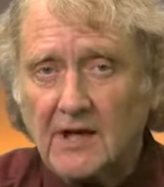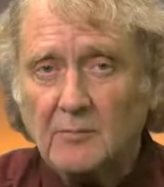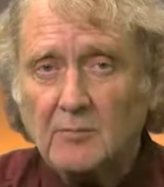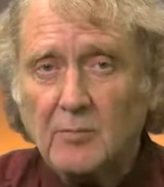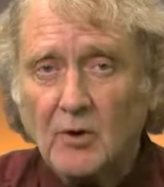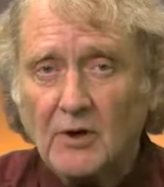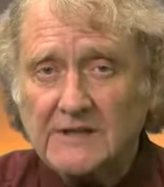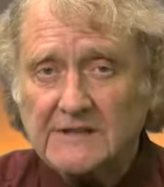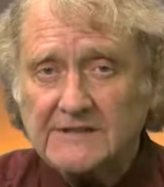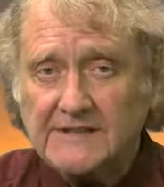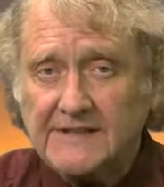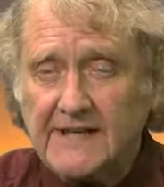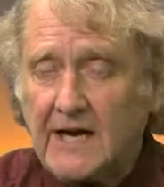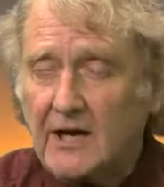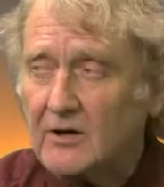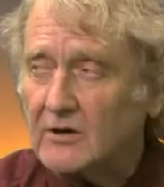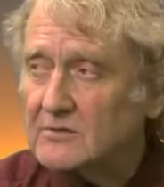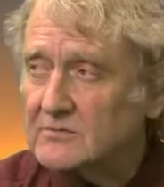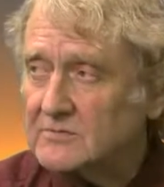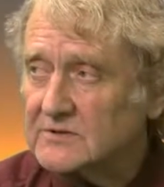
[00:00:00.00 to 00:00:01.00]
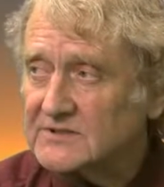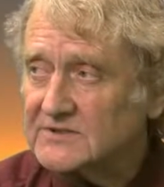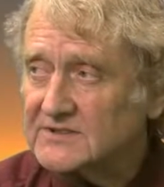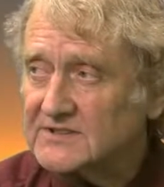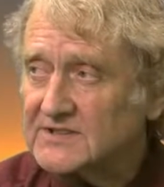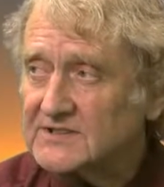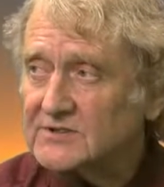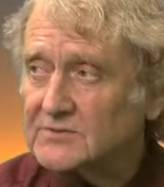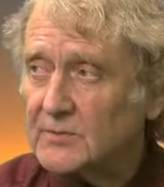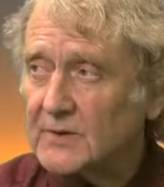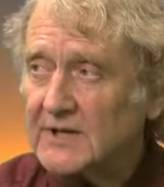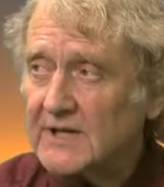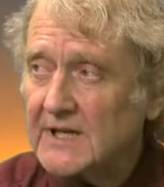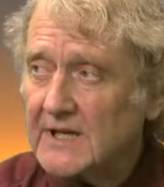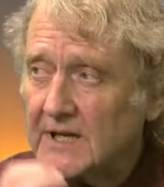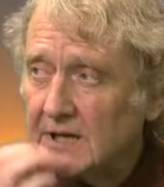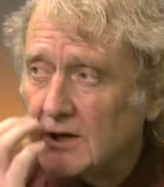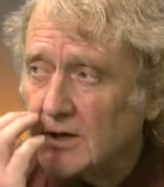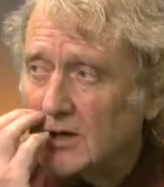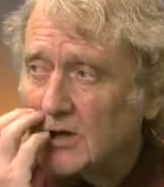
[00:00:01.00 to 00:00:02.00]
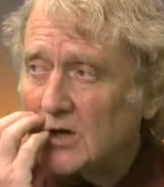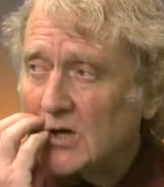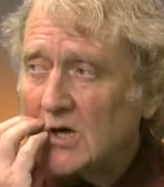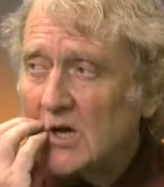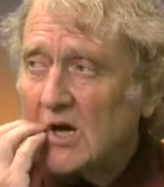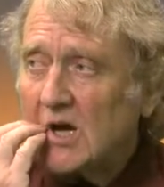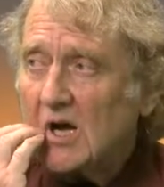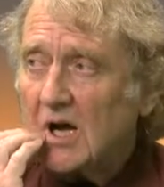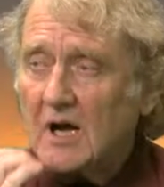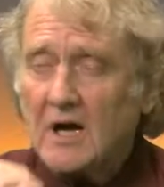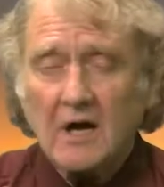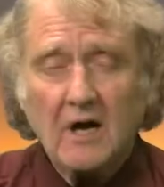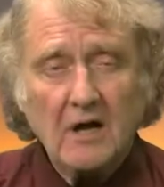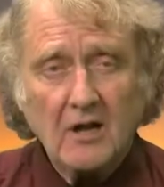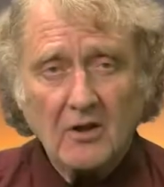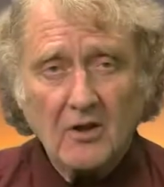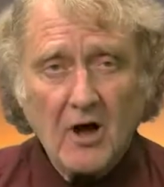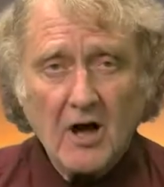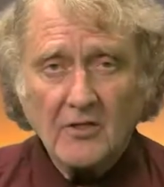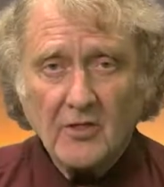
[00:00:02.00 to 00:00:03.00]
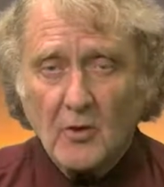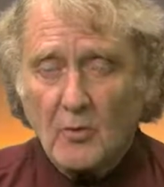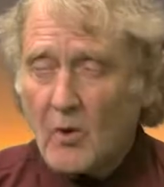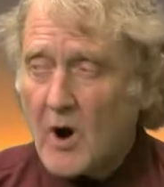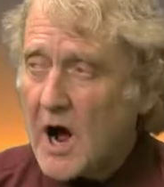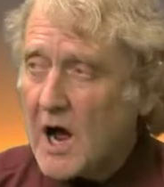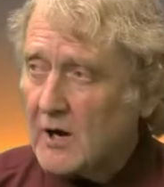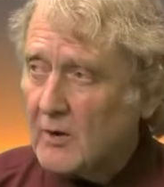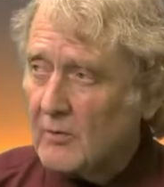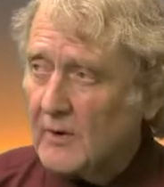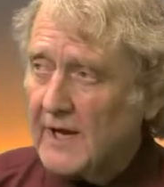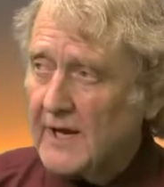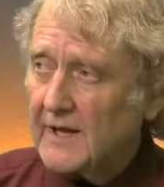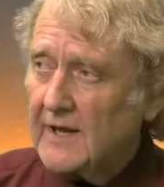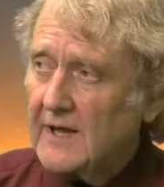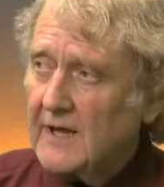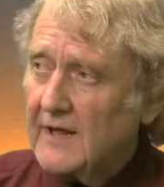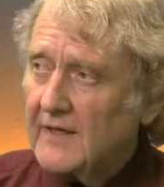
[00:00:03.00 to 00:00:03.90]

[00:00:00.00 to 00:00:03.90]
pointed out was this one here along the walkway.